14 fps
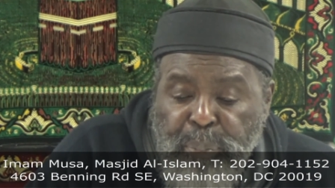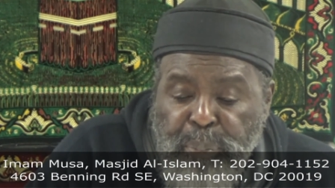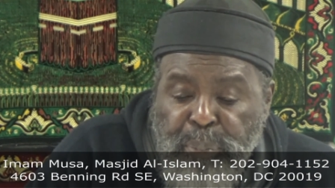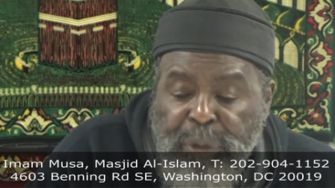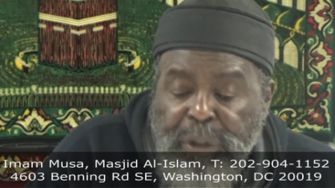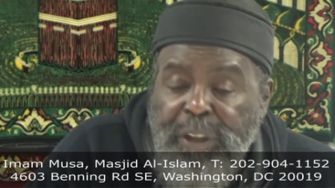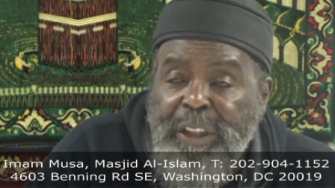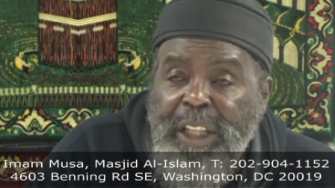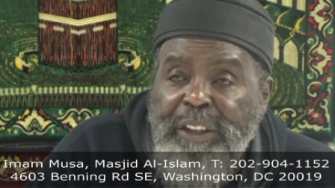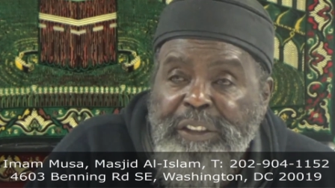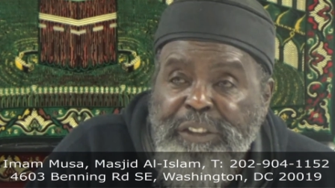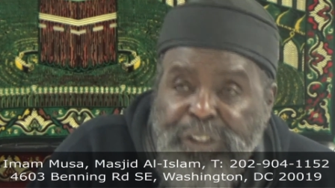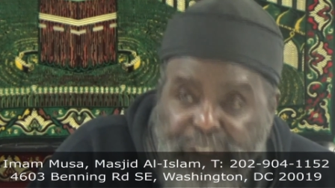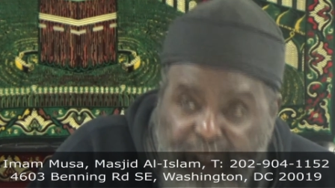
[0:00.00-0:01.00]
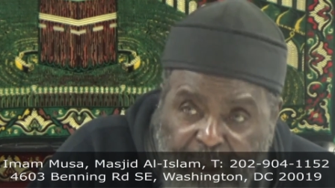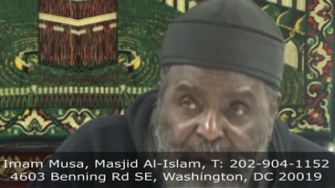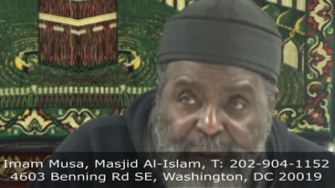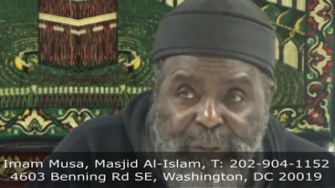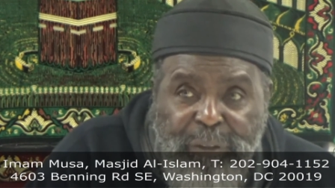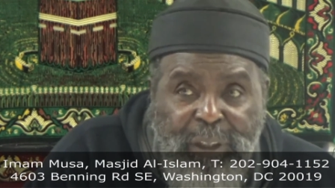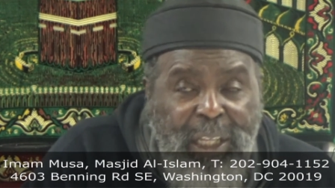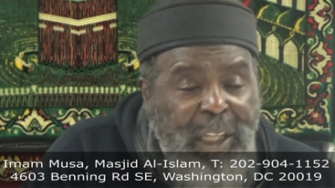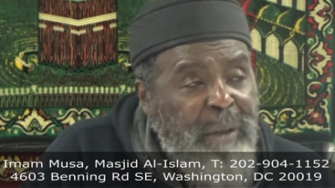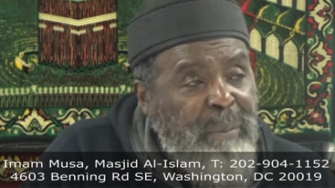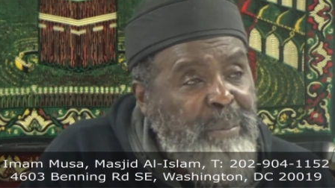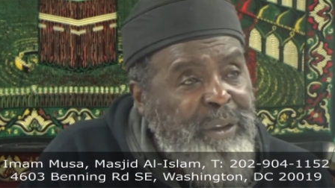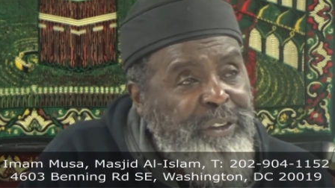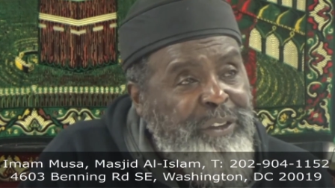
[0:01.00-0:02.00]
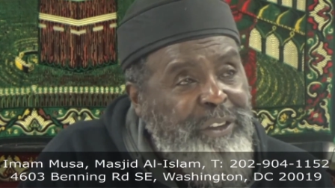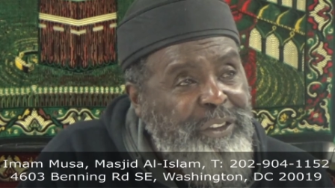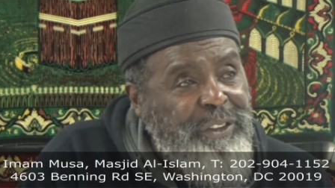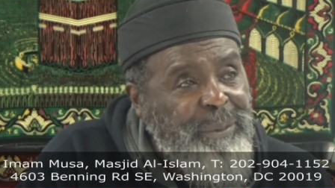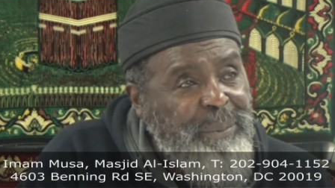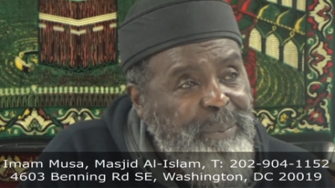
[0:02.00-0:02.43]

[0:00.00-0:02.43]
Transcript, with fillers: put themselves out of business.